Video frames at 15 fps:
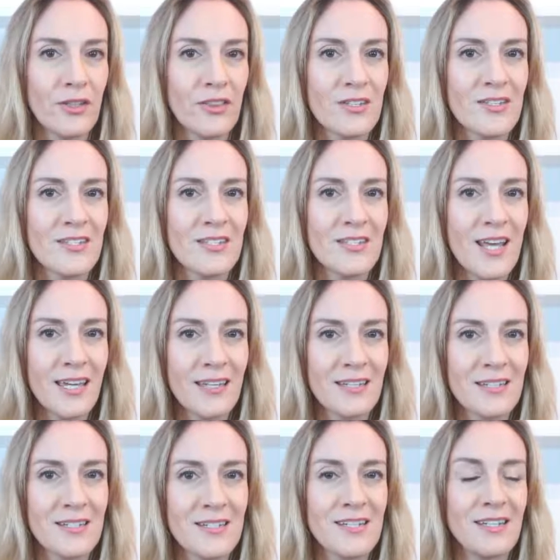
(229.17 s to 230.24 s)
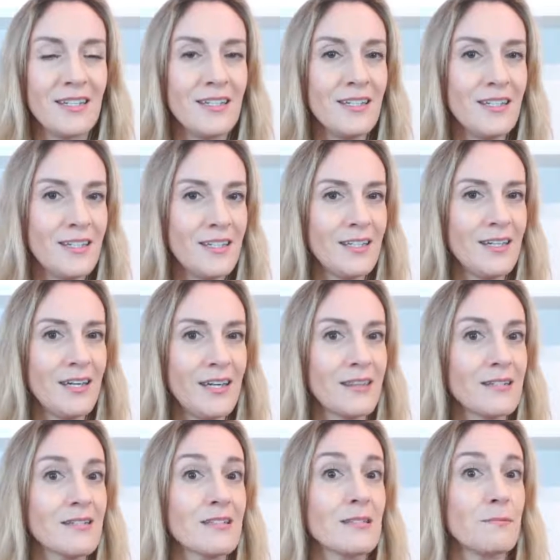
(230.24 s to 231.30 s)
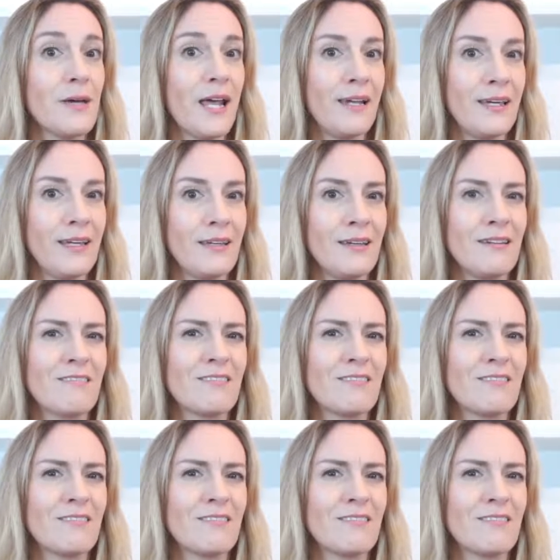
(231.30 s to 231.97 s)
the second E in the spelling